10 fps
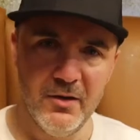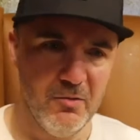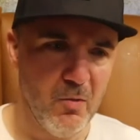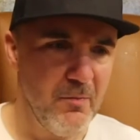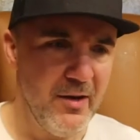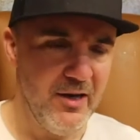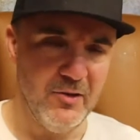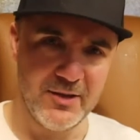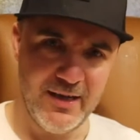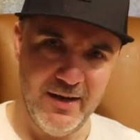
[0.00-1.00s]
One minute
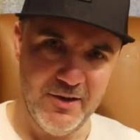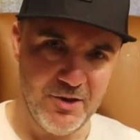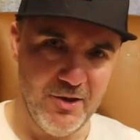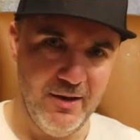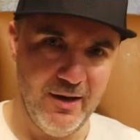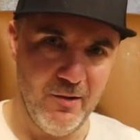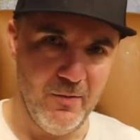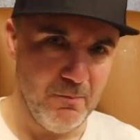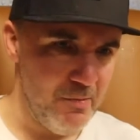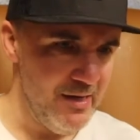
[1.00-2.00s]
you're sat in the studio
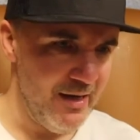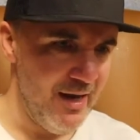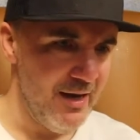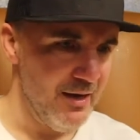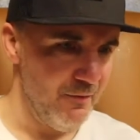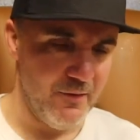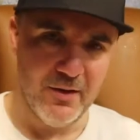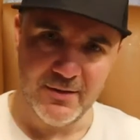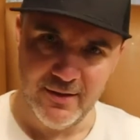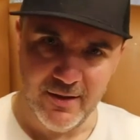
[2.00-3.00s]
with BK. Now, for
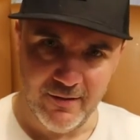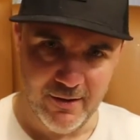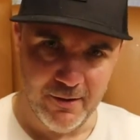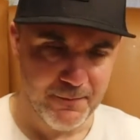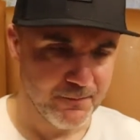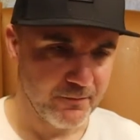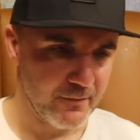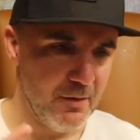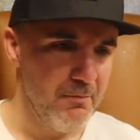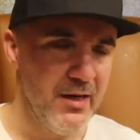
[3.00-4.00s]
those that don't know,
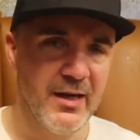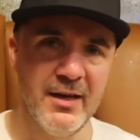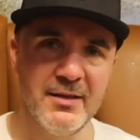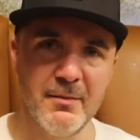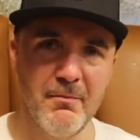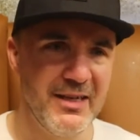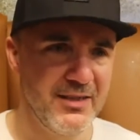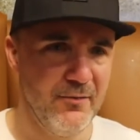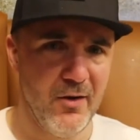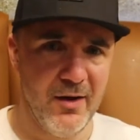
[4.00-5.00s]
BK is a
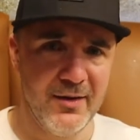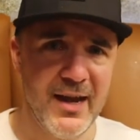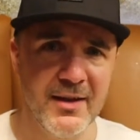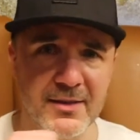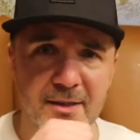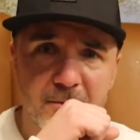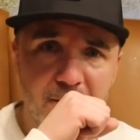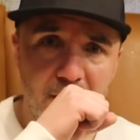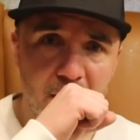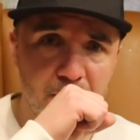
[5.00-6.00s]
massive hard
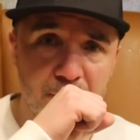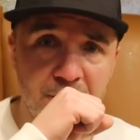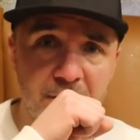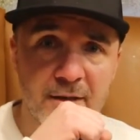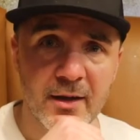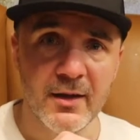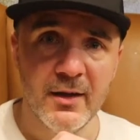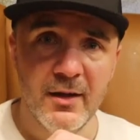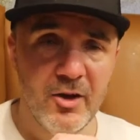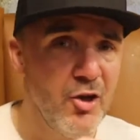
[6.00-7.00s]
dance producer.
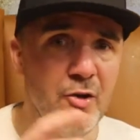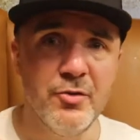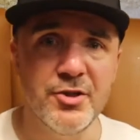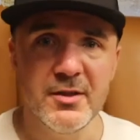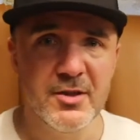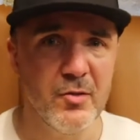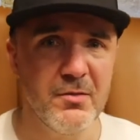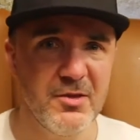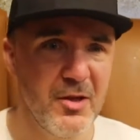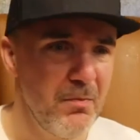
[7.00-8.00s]
Huge.
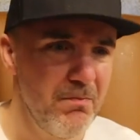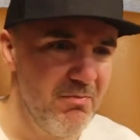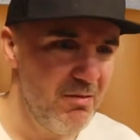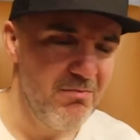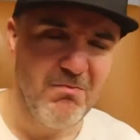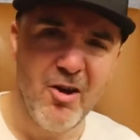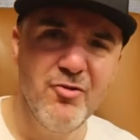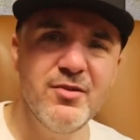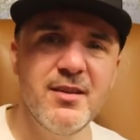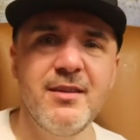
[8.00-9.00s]
Sold
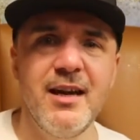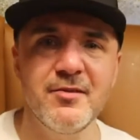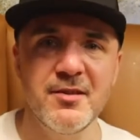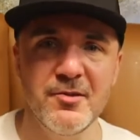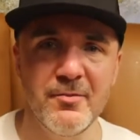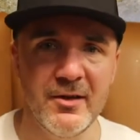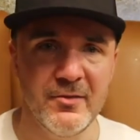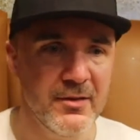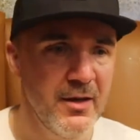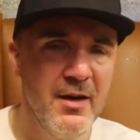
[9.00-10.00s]
hundreds of thousands of
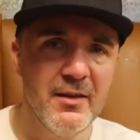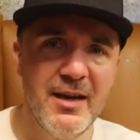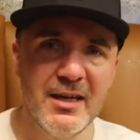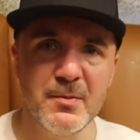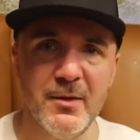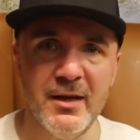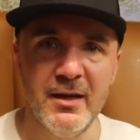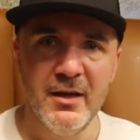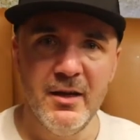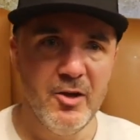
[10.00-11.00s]
records. The next
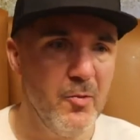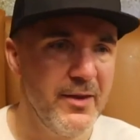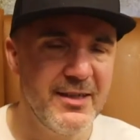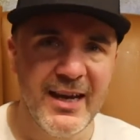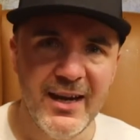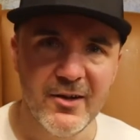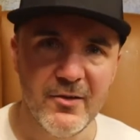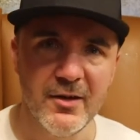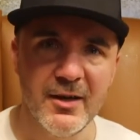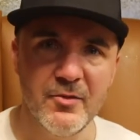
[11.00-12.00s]
minute, you're with a
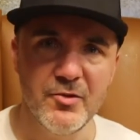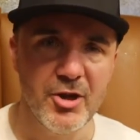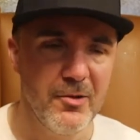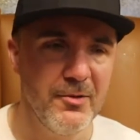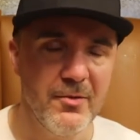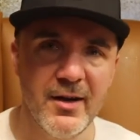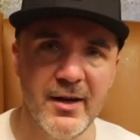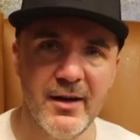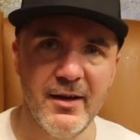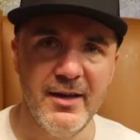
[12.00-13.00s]
techno guy called Joey
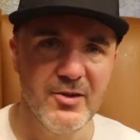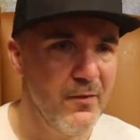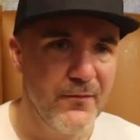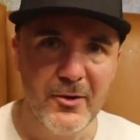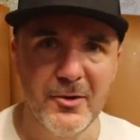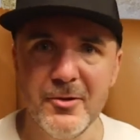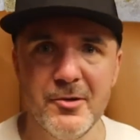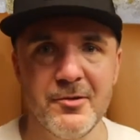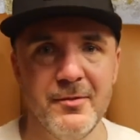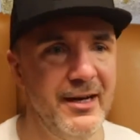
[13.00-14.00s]
Riot. He's got a very
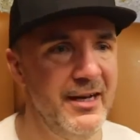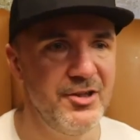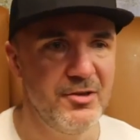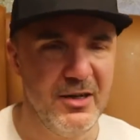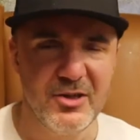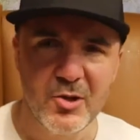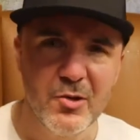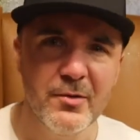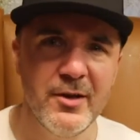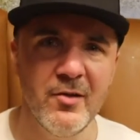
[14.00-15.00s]
real career. He's
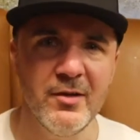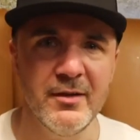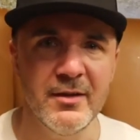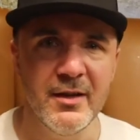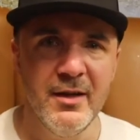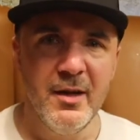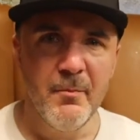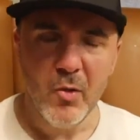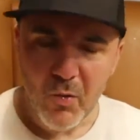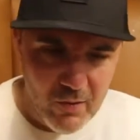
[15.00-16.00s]
touring Holland.
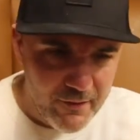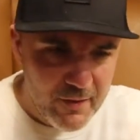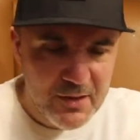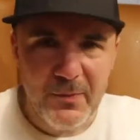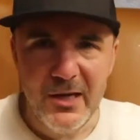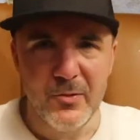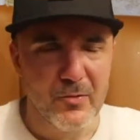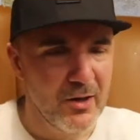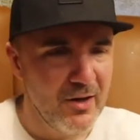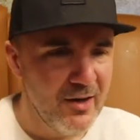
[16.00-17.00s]
But all of those
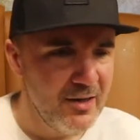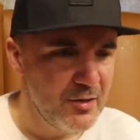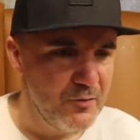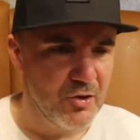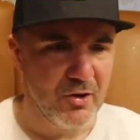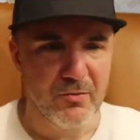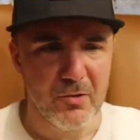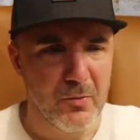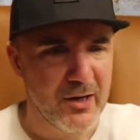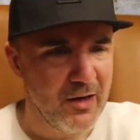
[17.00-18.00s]
people, regardless of
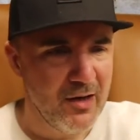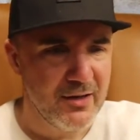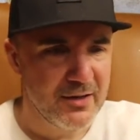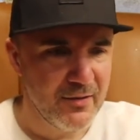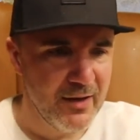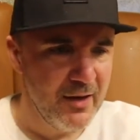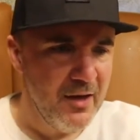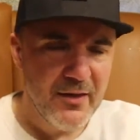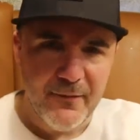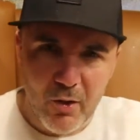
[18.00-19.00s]
genre, regardless of that,
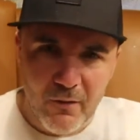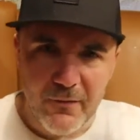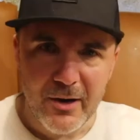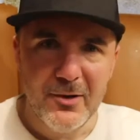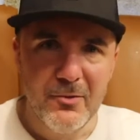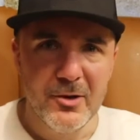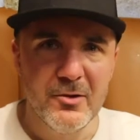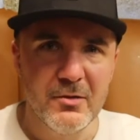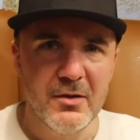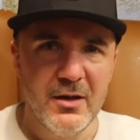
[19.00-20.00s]
they've got a very
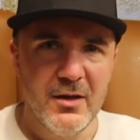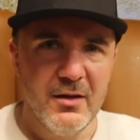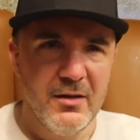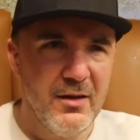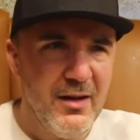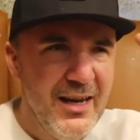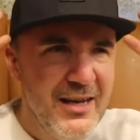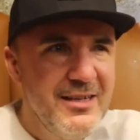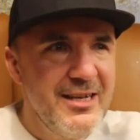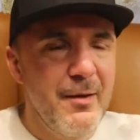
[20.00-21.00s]
real
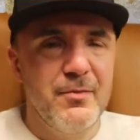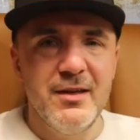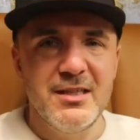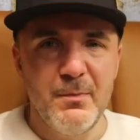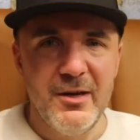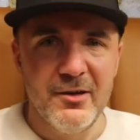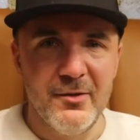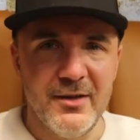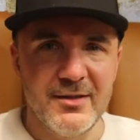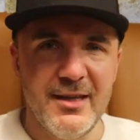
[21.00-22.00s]
in-depth
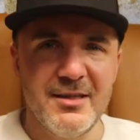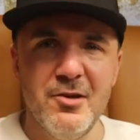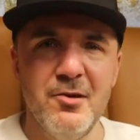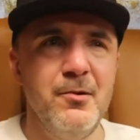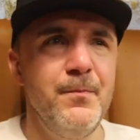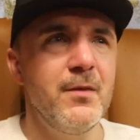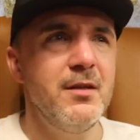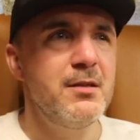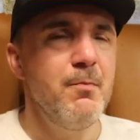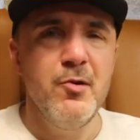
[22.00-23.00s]
experience. There's no
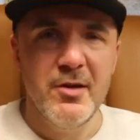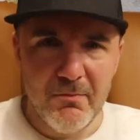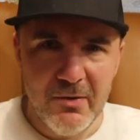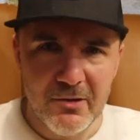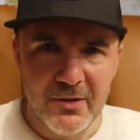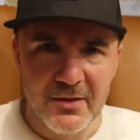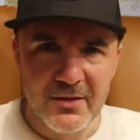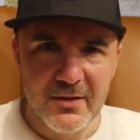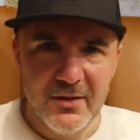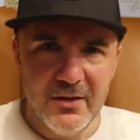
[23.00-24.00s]
smoke and
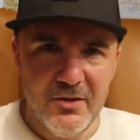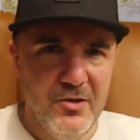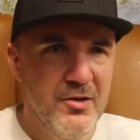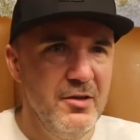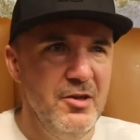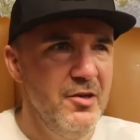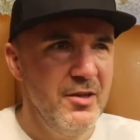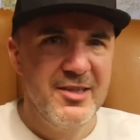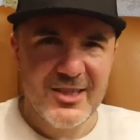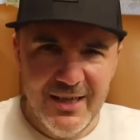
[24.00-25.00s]
mirrors. You
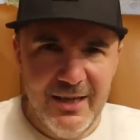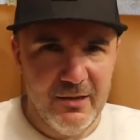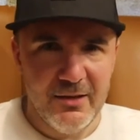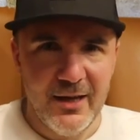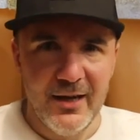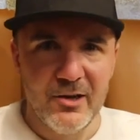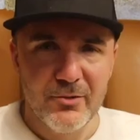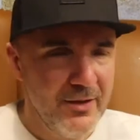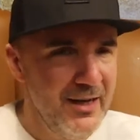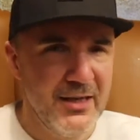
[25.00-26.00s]
can see their
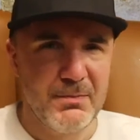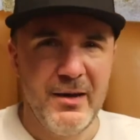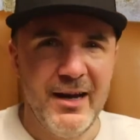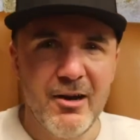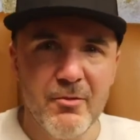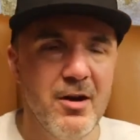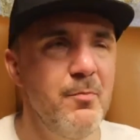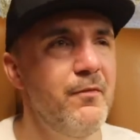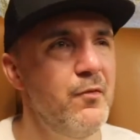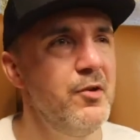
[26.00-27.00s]
careers pan out
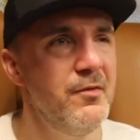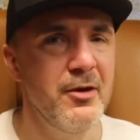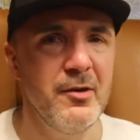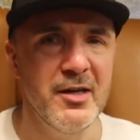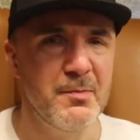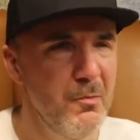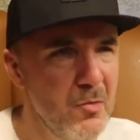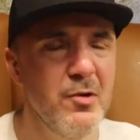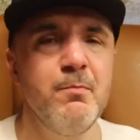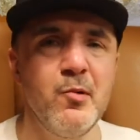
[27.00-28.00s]
right before your very eyes. But
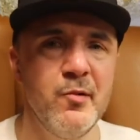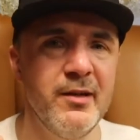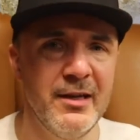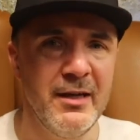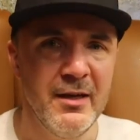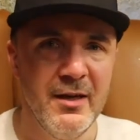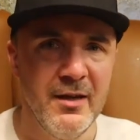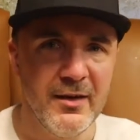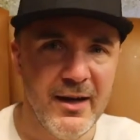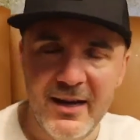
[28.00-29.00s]
more importantly
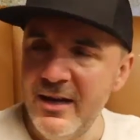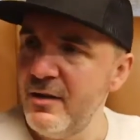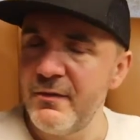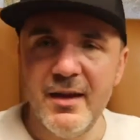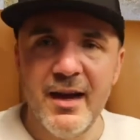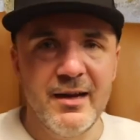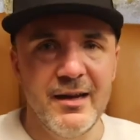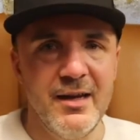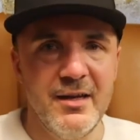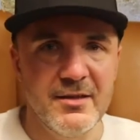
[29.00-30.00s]
than any of the
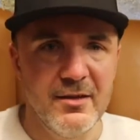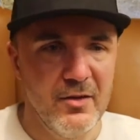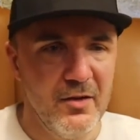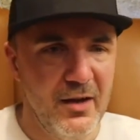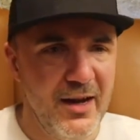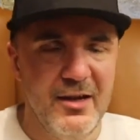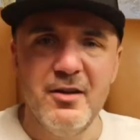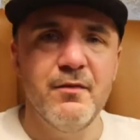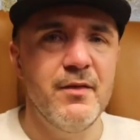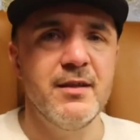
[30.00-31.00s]
accolades,
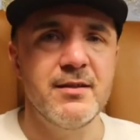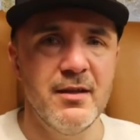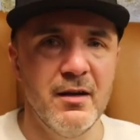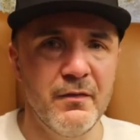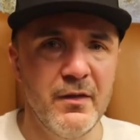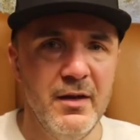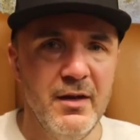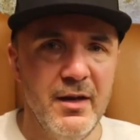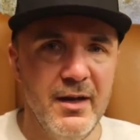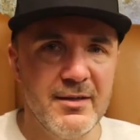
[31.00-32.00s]
any of that stuff,
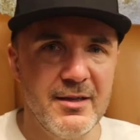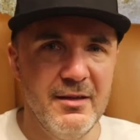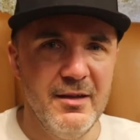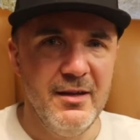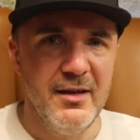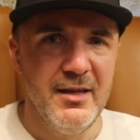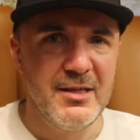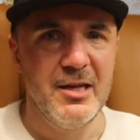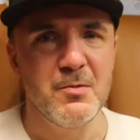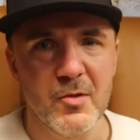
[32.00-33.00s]
is
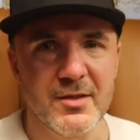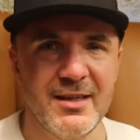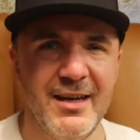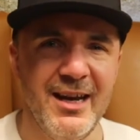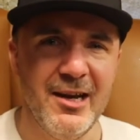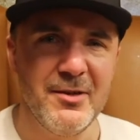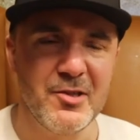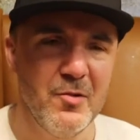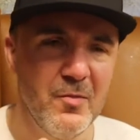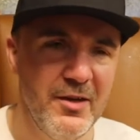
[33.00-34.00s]
what's in here.
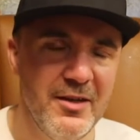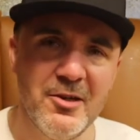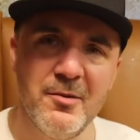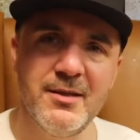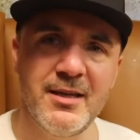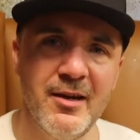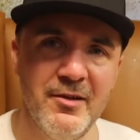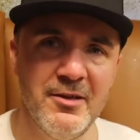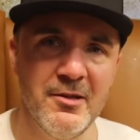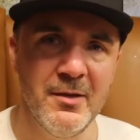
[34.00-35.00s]
It's not what you do, it's how
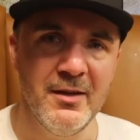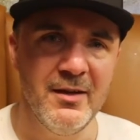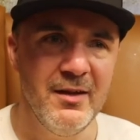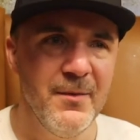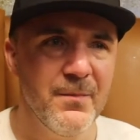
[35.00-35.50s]
you do it.